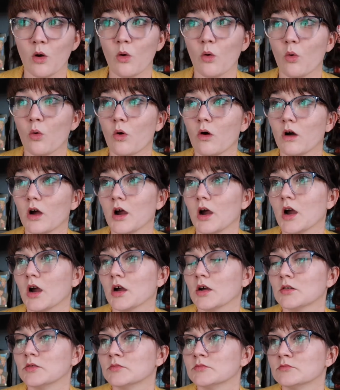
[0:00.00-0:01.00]

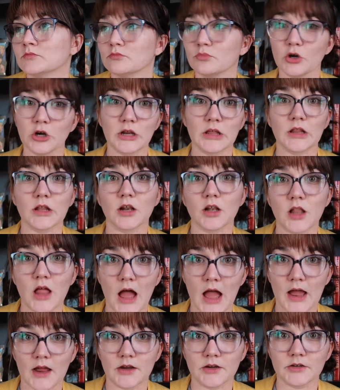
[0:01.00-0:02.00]
or Pretty Little
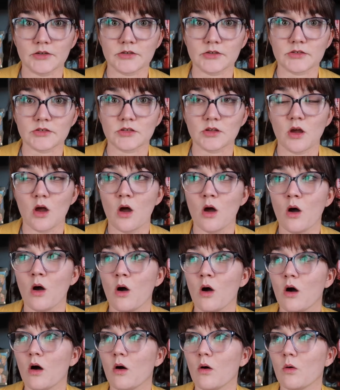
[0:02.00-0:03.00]
Liars
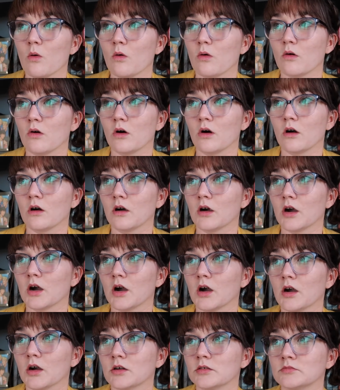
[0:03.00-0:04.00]

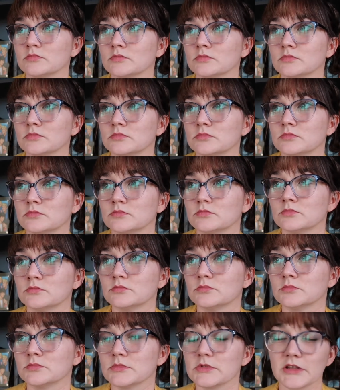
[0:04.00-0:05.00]
or
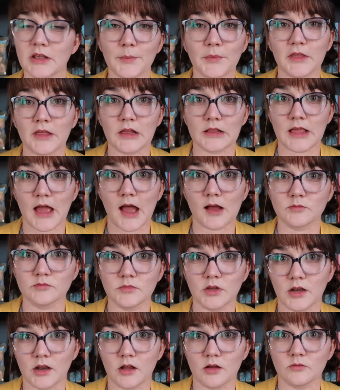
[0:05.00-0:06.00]
something like that,
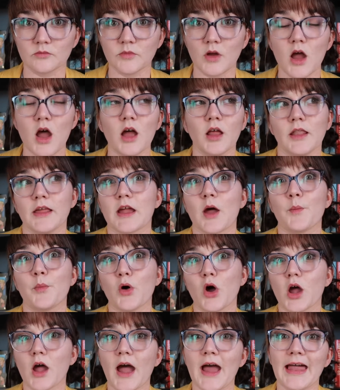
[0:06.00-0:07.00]
you know? Like a
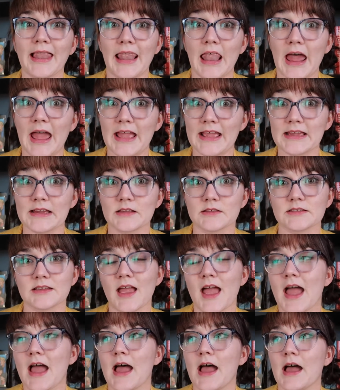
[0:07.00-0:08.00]
book I liked
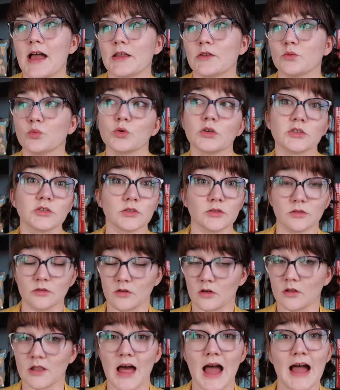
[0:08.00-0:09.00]
and will
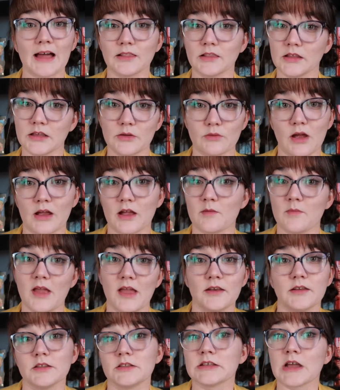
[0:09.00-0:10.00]
gladly
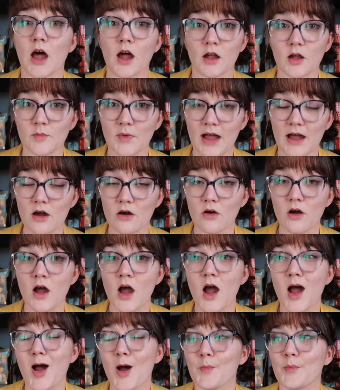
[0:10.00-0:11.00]
recommend and talk about,
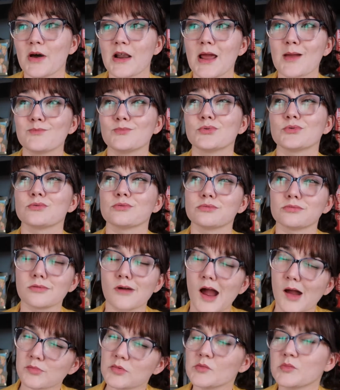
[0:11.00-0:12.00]
but I'm
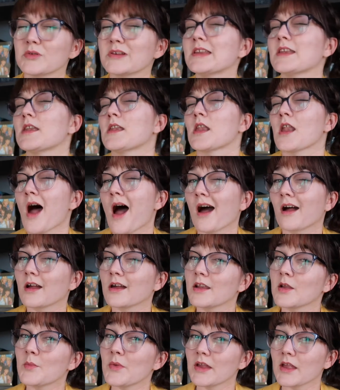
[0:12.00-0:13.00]
probably not
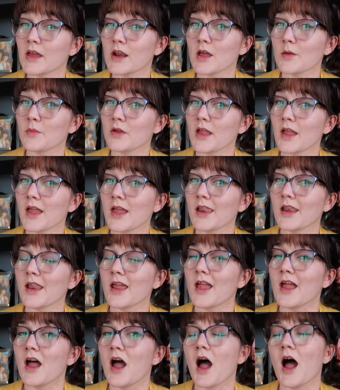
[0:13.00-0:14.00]
gonna pick it up again.
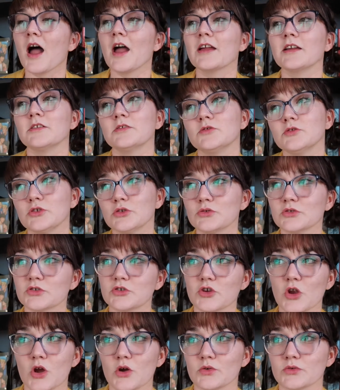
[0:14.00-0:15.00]
I use
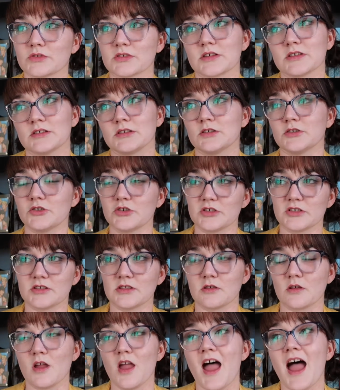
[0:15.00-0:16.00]
shows because they're just
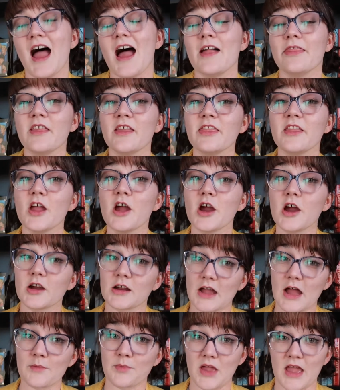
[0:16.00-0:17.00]
and then there are
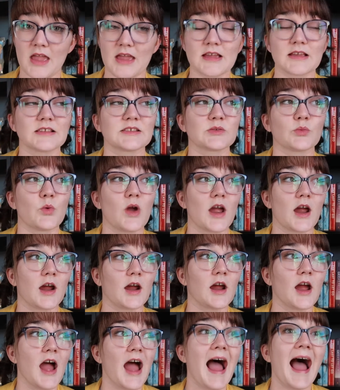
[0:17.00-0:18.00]
cupcakes
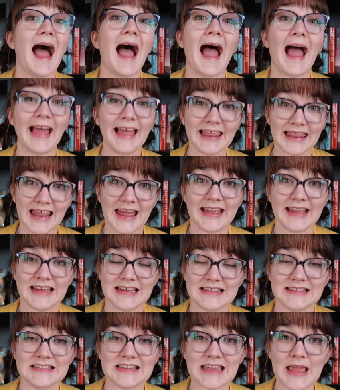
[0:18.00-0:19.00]
where I
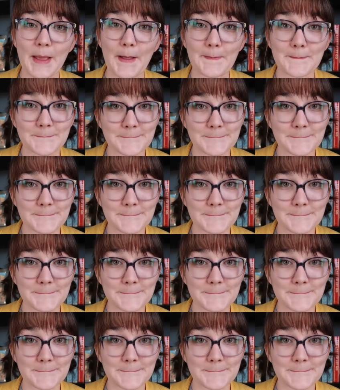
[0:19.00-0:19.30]
liked it,